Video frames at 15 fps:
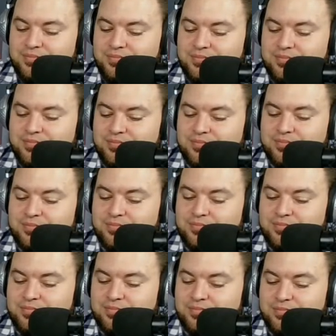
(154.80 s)

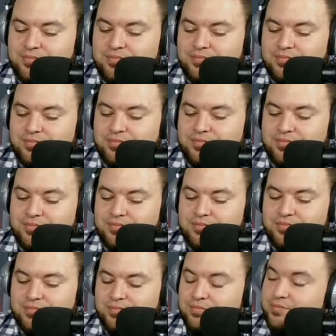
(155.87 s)

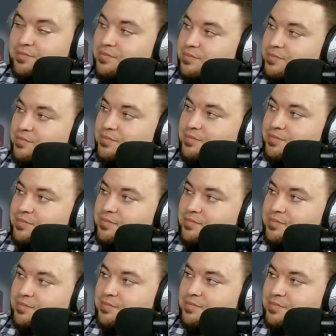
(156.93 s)

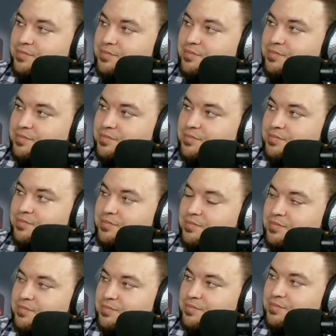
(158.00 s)

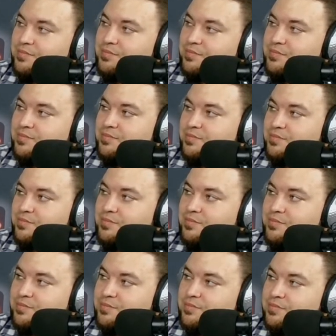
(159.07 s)

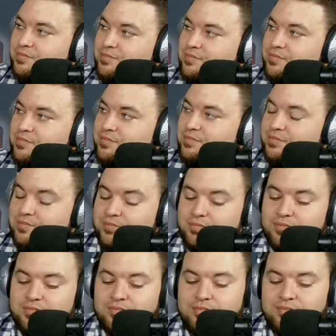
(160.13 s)

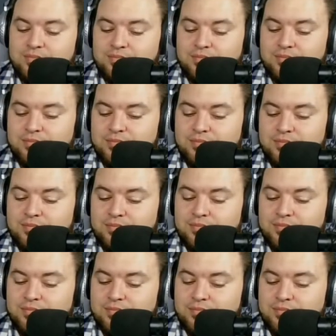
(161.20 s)

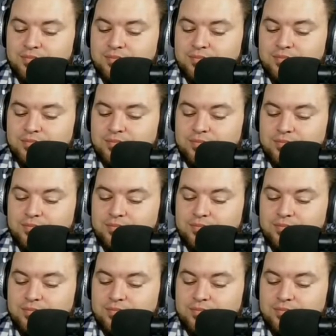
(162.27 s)
This person isn't speaking.